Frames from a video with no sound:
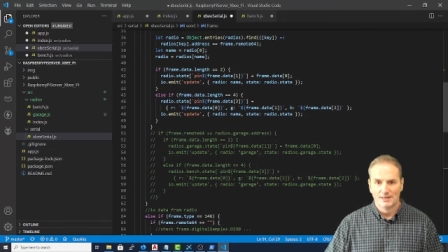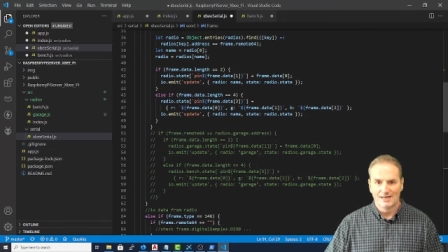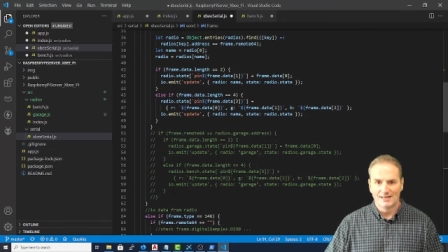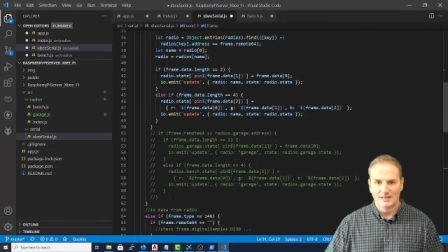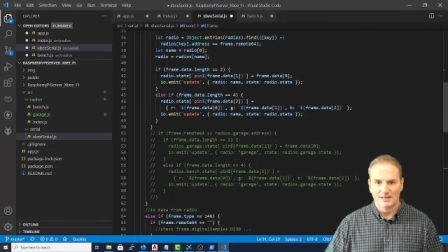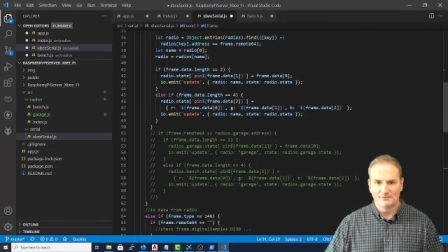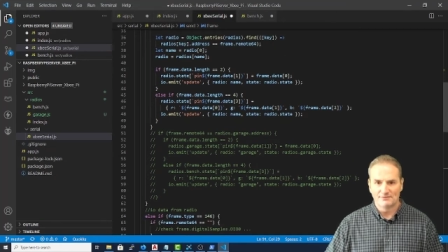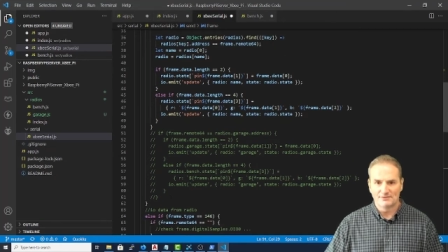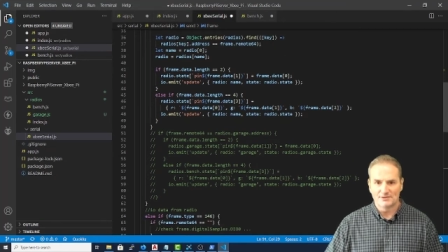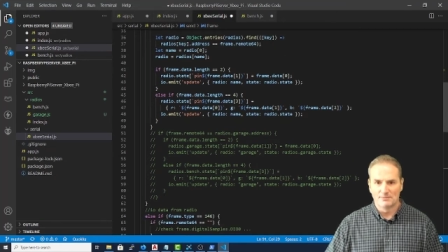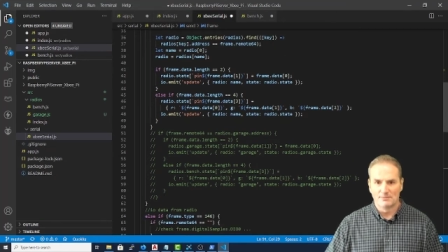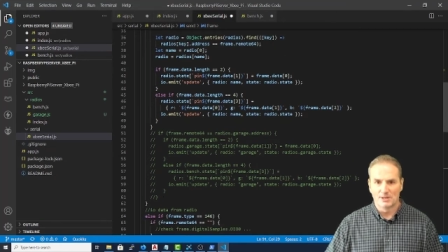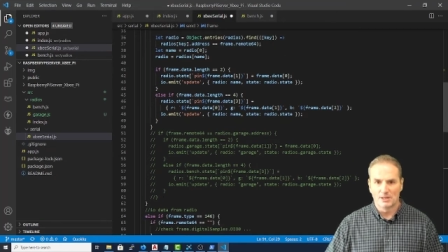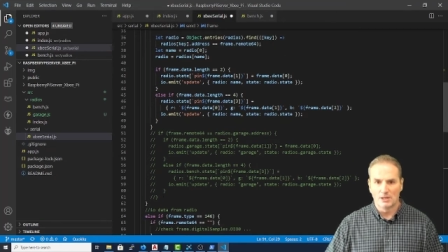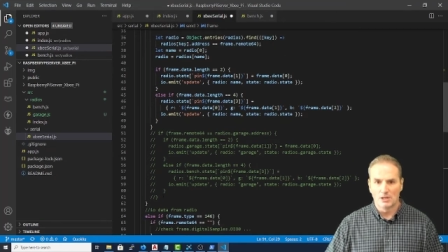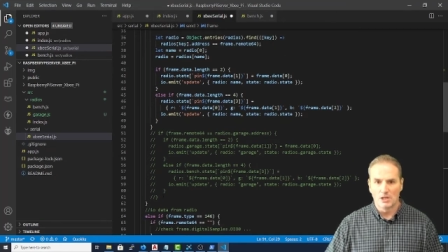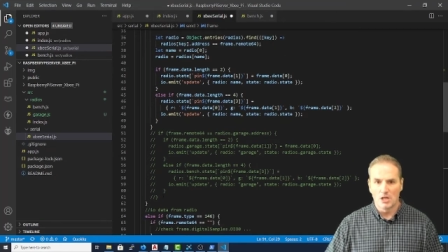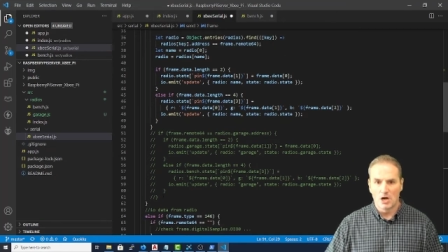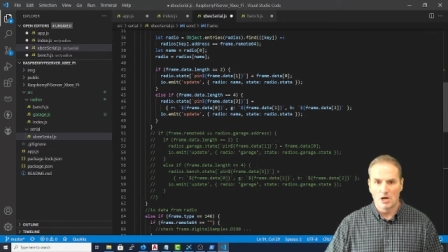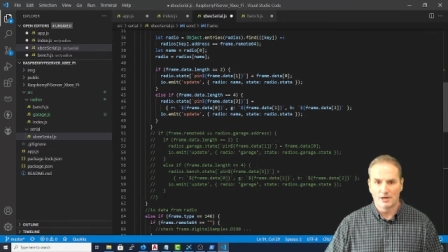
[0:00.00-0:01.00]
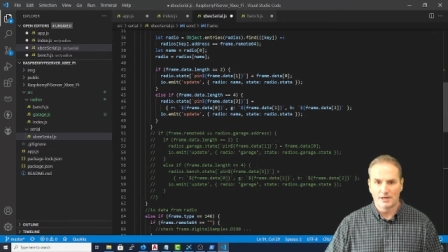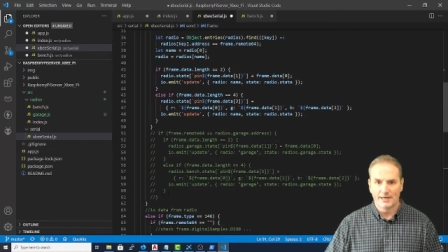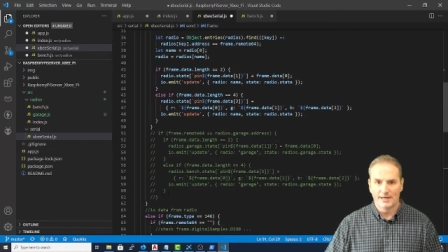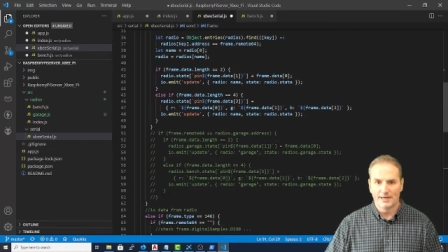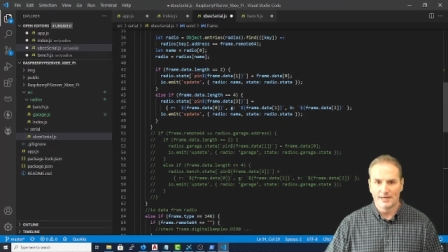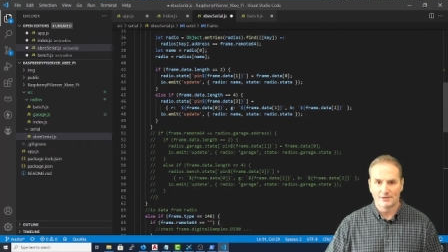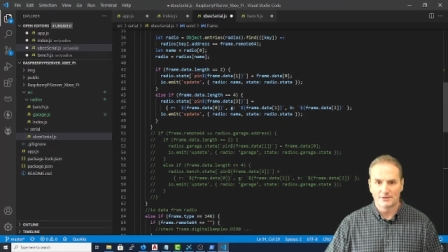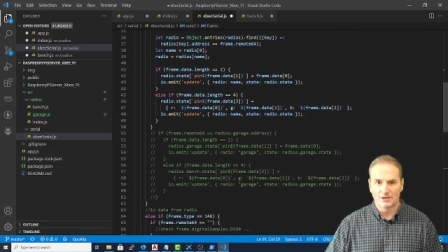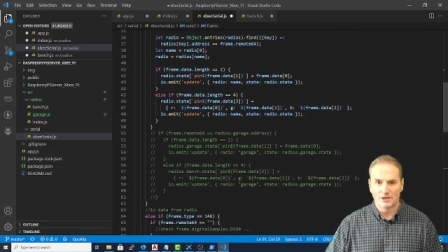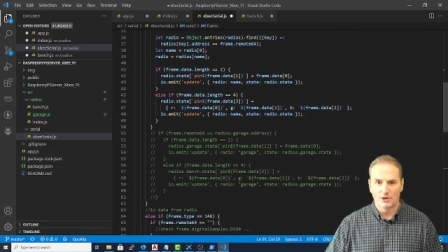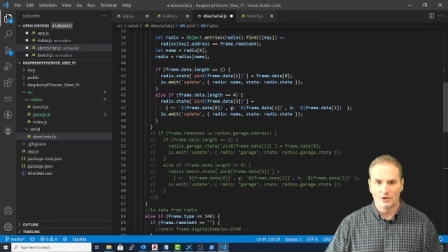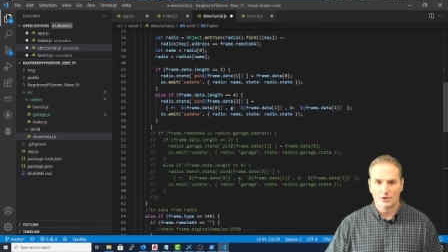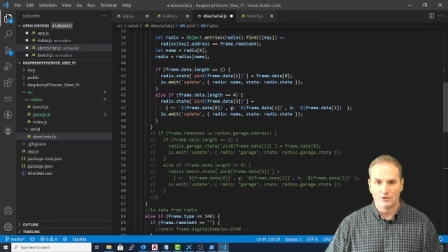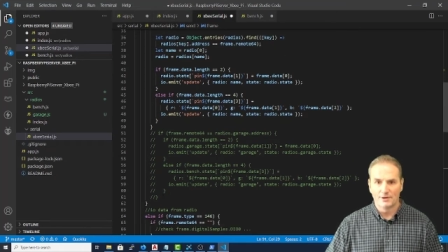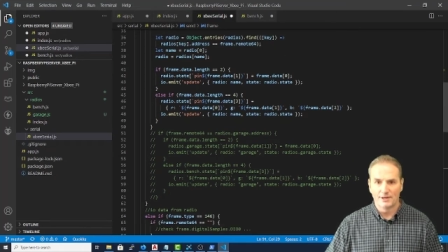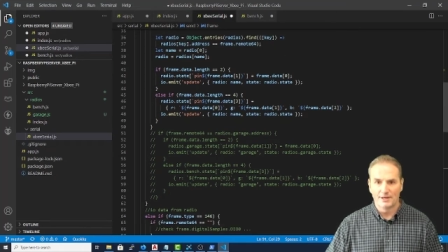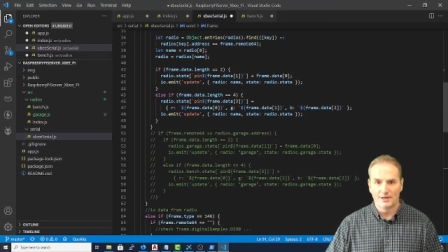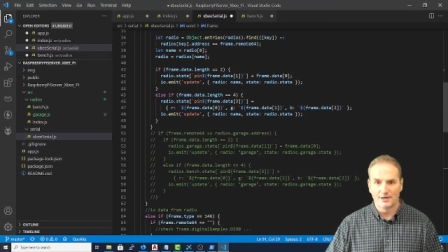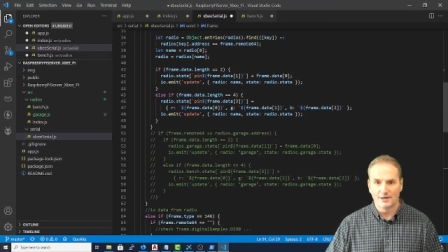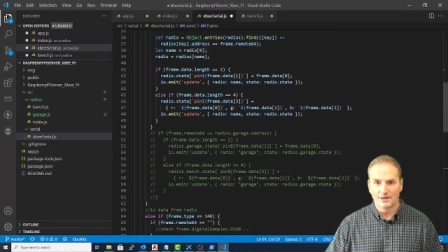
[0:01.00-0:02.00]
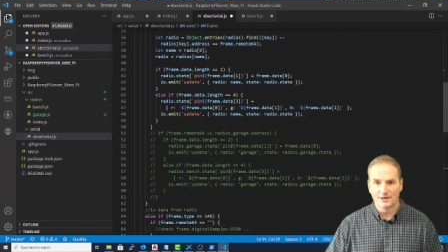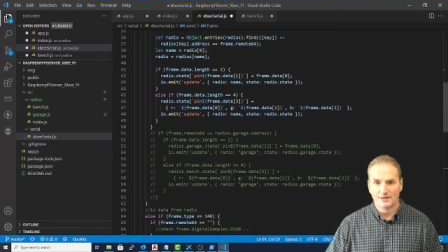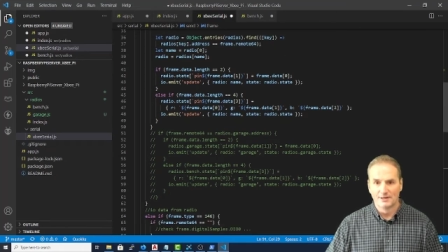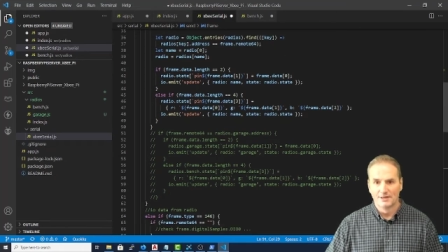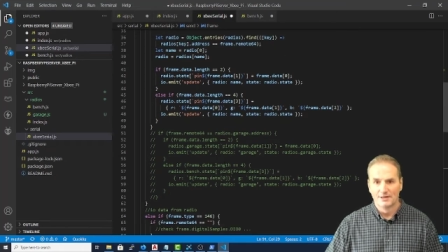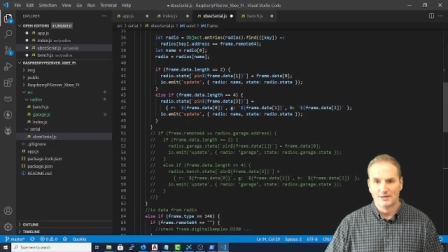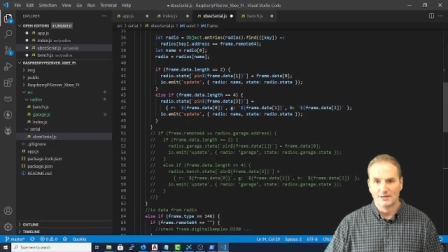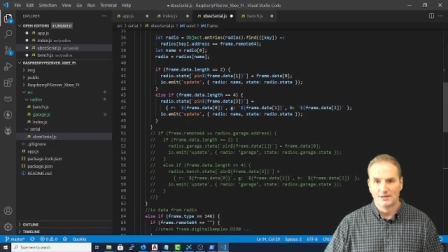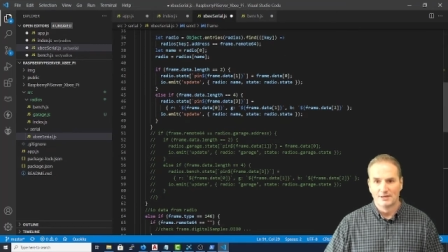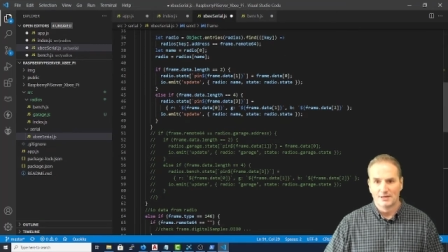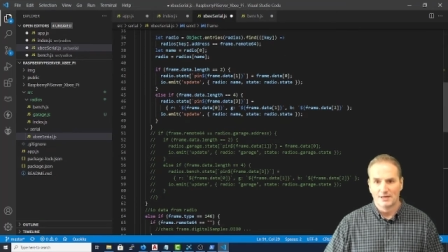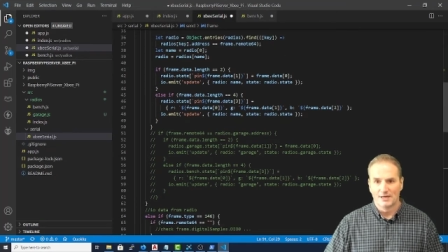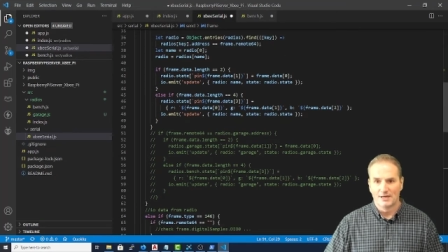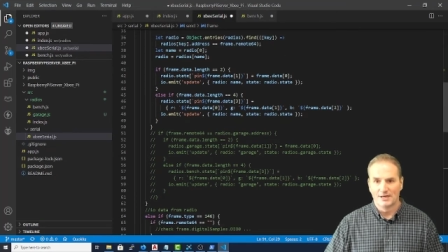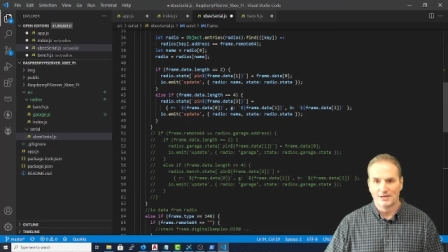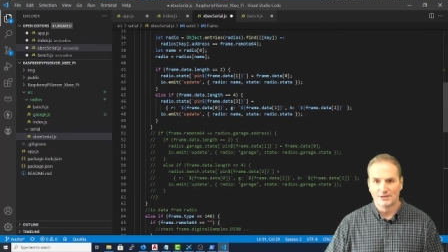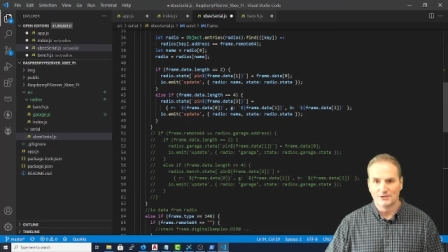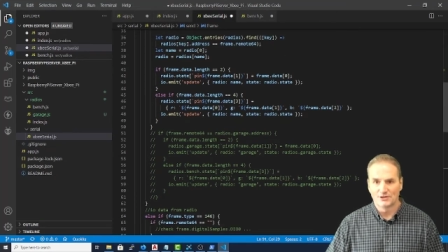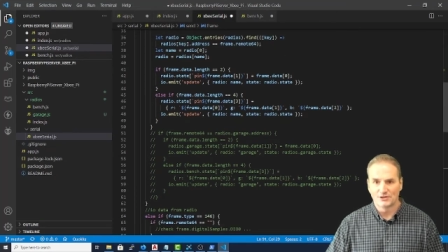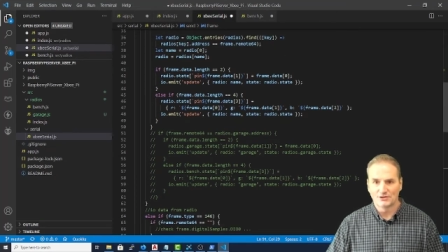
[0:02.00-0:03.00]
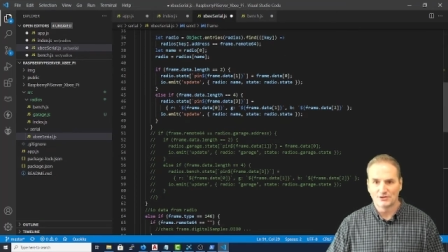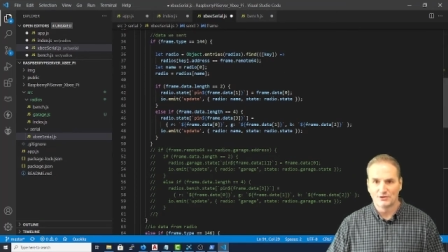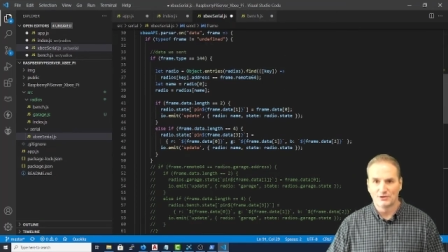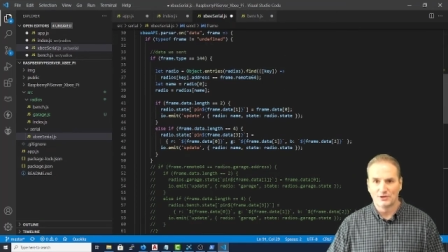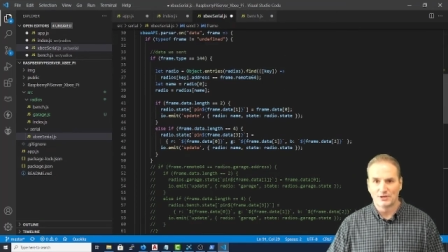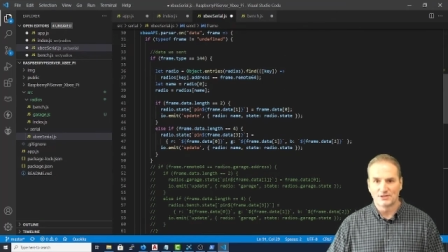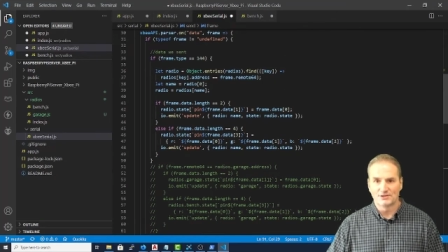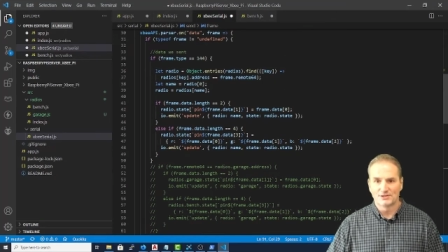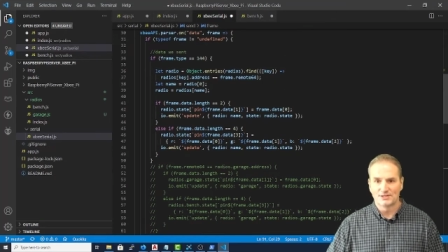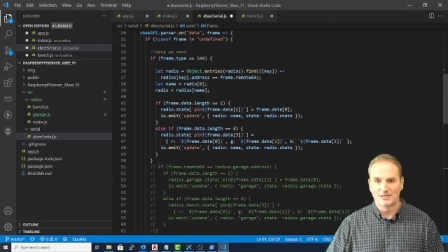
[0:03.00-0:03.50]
I left some of the longhand code here, just so you could